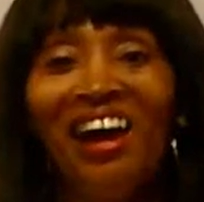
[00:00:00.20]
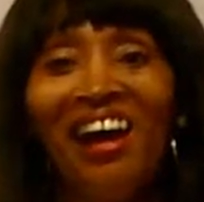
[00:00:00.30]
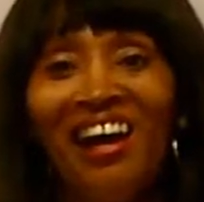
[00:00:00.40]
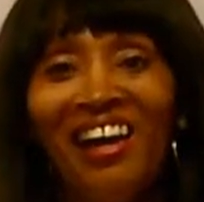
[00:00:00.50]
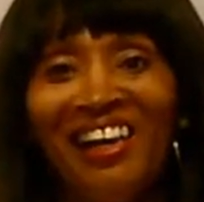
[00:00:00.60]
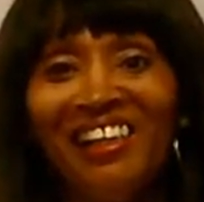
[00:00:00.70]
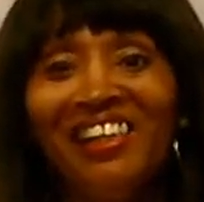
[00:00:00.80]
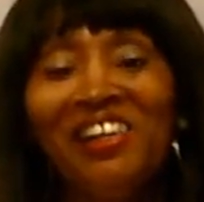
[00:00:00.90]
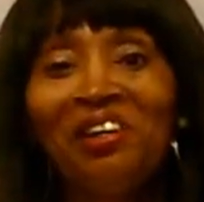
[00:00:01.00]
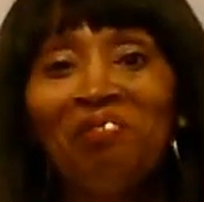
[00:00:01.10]
Hi,
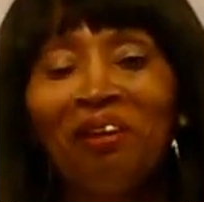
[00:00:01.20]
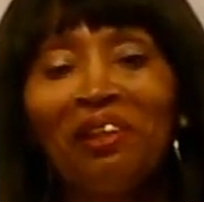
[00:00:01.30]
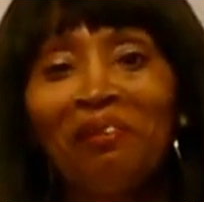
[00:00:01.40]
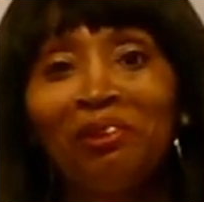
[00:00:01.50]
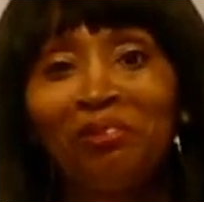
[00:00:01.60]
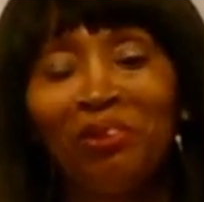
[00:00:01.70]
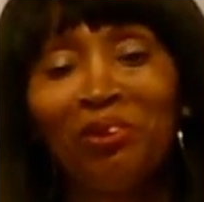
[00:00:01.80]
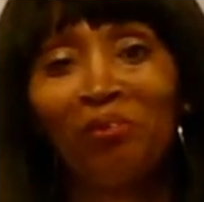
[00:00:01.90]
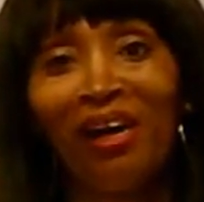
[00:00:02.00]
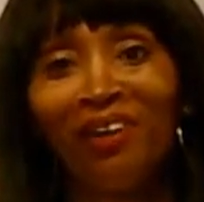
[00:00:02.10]
my name is Rose
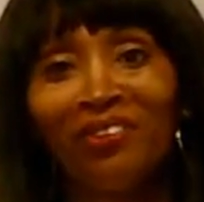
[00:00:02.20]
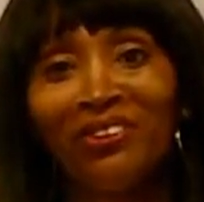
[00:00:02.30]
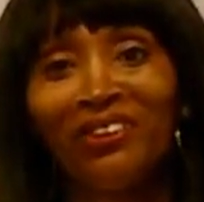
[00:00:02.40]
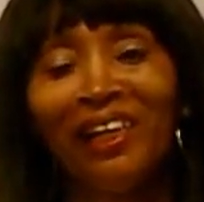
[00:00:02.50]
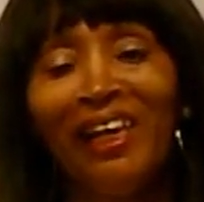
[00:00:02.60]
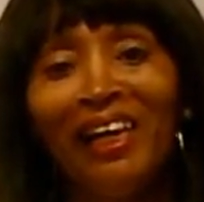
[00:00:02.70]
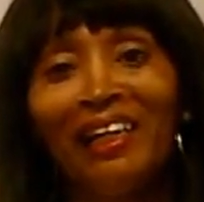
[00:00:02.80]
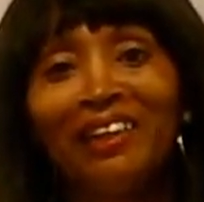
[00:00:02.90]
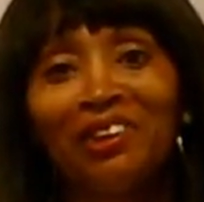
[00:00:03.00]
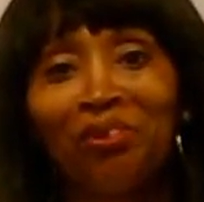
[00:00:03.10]
Wilder, and
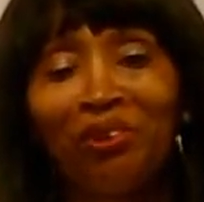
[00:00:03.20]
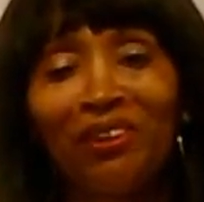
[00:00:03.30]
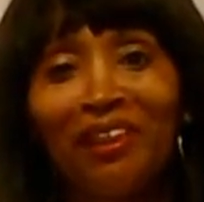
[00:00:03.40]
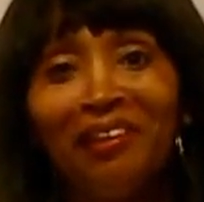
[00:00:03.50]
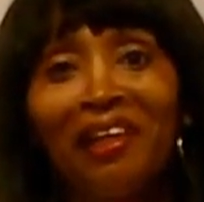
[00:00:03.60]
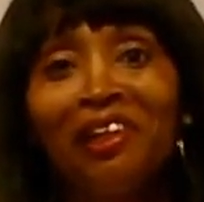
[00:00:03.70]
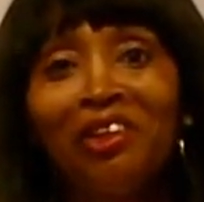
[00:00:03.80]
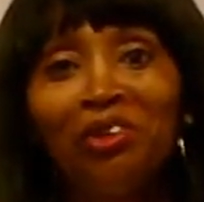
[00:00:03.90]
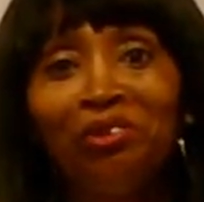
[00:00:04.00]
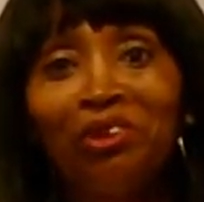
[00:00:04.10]
I just want to say thank
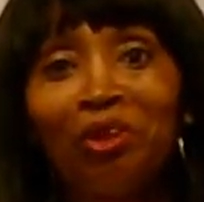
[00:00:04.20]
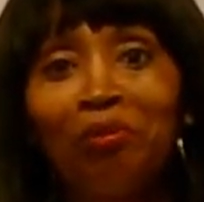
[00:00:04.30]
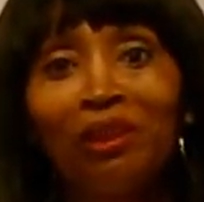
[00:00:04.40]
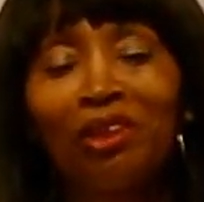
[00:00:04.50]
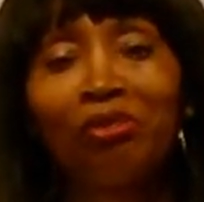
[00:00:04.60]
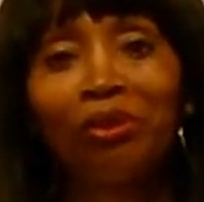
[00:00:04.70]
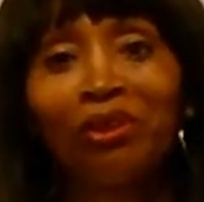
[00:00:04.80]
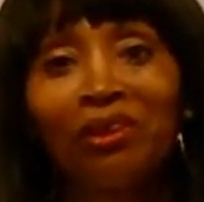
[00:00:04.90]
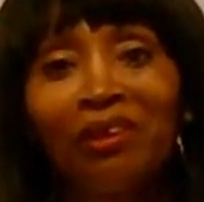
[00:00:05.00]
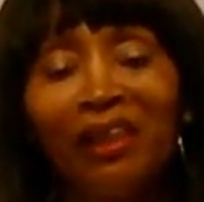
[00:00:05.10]
you so much
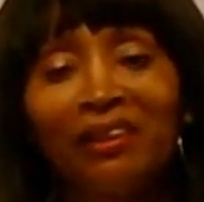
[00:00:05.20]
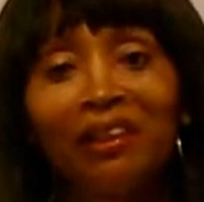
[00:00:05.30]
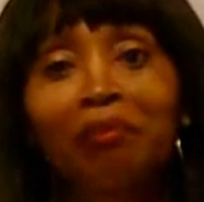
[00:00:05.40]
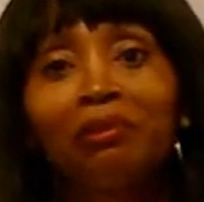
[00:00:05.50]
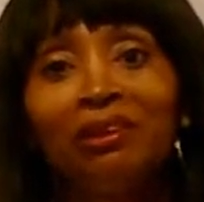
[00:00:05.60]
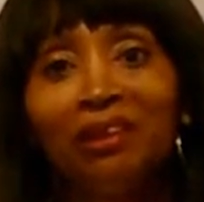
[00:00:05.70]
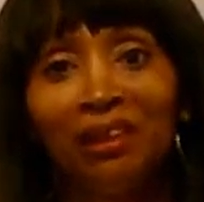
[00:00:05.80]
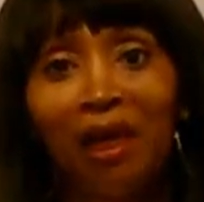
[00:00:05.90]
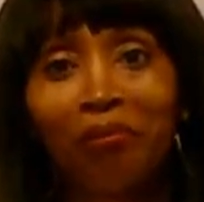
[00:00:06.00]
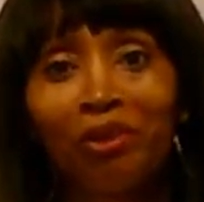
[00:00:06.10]
for accepting
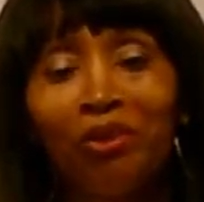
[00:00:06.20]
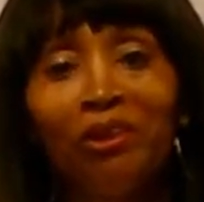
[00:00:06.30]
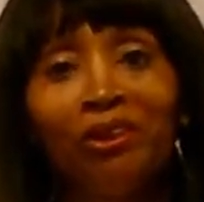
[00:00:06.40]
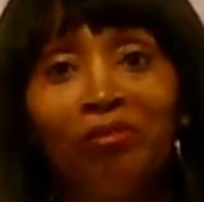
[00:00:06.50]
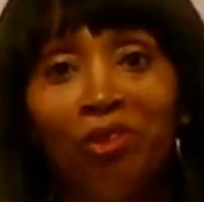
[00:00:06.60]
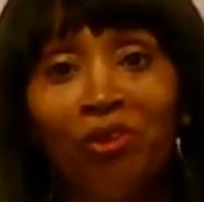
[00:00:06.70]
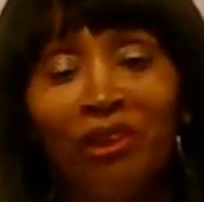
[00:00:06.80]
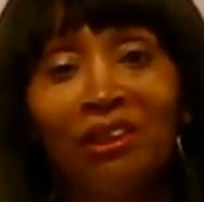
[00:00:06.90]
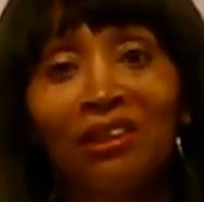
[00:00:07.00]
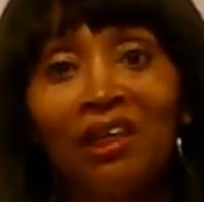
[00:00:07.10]
the opportunity to view
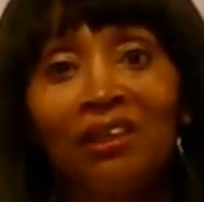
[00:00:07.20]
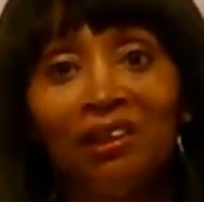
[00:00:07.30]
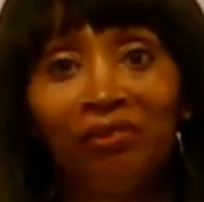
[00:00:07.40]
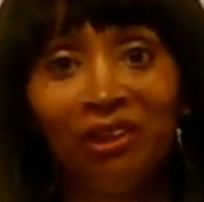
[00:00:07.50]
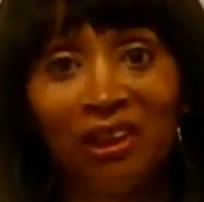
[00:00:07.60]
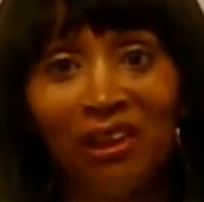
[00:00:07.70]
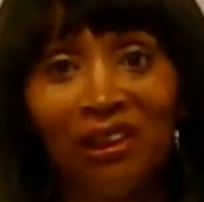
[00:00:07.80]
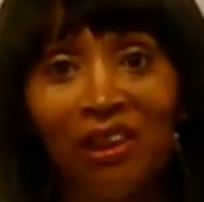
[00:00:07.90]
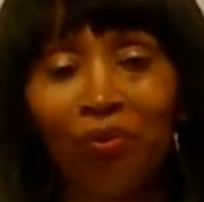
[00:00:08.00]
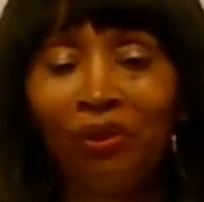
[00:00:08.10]
this DVD
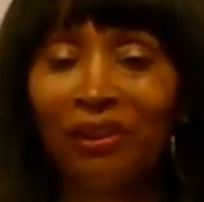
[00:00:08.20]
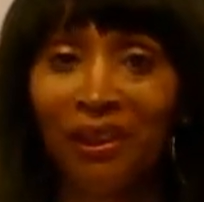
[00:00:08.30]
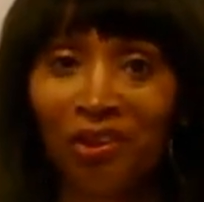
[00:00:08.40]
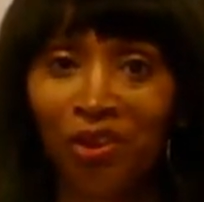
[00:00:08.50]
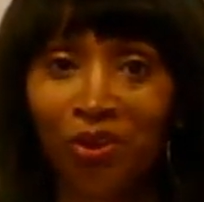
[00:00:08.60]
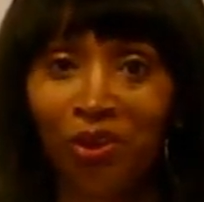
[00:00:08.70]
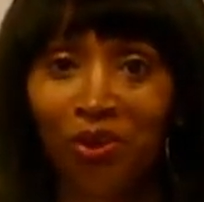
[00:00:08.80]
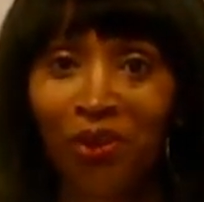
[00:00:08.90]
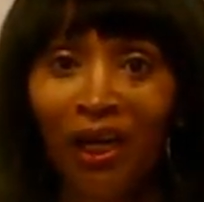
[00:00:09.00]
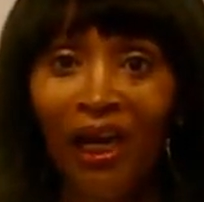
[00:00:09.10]
that we sent to you.
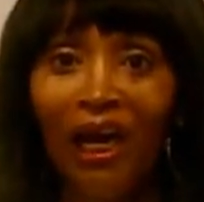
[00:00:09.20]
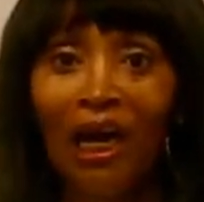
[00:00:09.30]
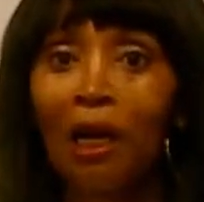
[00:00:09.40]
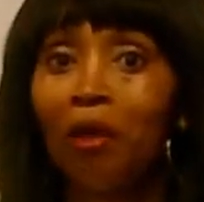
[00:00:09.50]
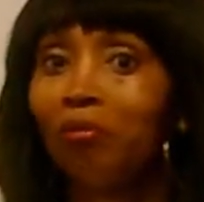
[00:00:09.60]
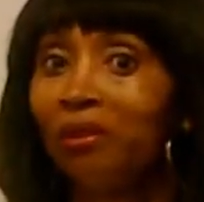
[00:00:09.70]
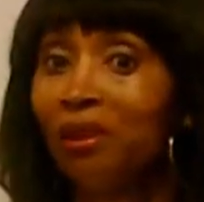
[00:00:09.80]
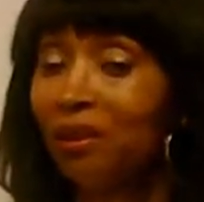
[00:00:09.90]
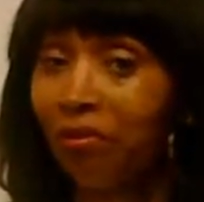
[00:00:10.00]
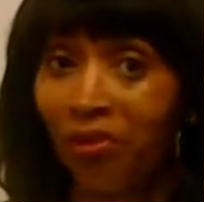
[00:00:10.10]

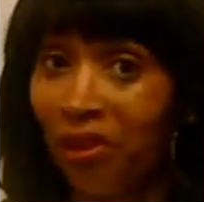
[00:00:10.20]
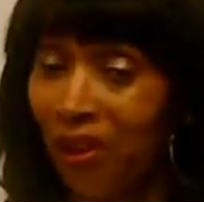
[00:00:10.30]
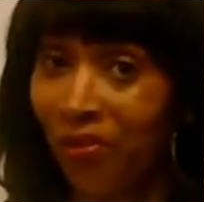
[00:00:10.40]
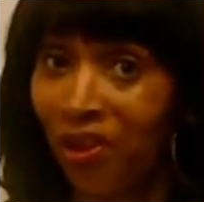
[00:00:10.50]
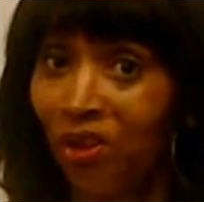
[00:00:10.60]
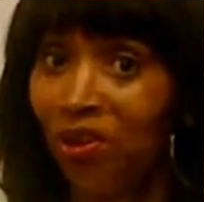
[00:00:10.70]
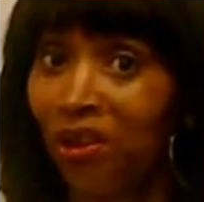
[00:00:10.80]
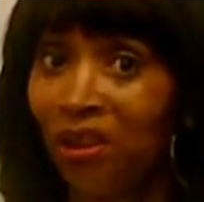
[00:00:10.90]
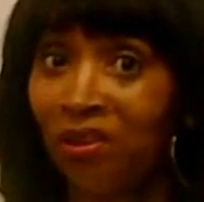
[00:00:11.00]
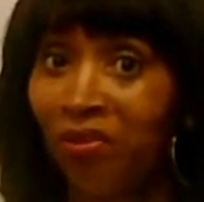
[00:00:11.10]
This DVD
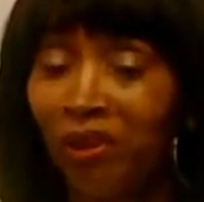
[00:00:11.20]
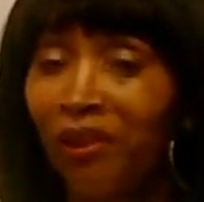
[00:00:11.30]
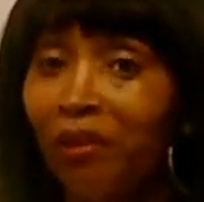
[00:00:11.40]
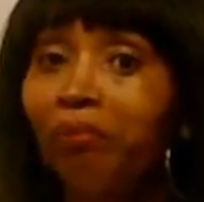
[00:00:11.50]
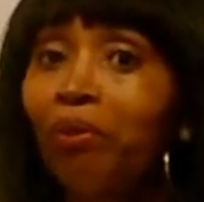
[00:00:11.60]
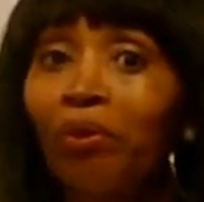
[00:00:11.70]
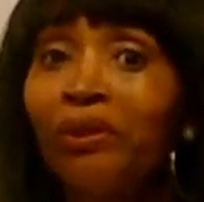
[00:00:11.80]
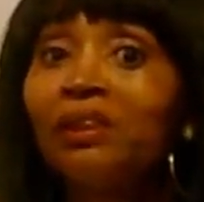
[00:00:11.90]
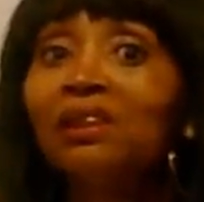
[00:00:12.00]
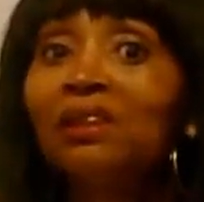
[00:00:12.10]
is very
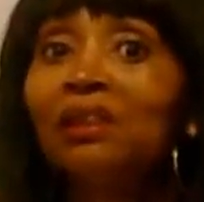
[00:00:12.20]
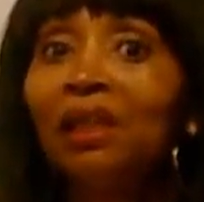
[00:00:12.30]
important